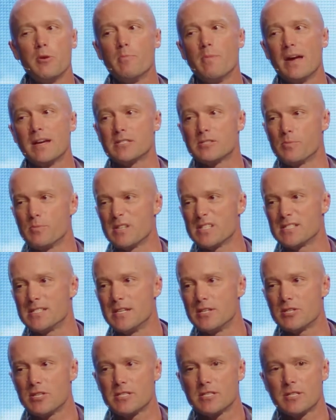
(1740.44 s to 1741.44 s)
you make some
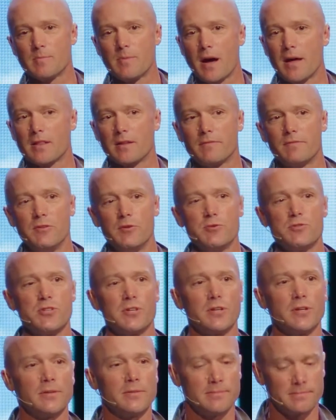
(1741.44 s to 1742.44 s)
decisions about the
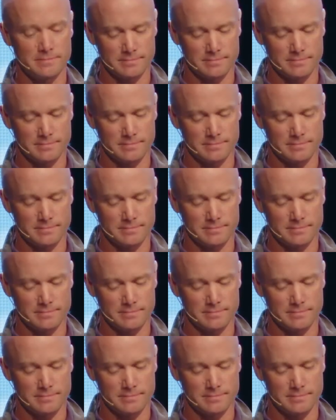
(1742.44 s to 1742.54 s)
future.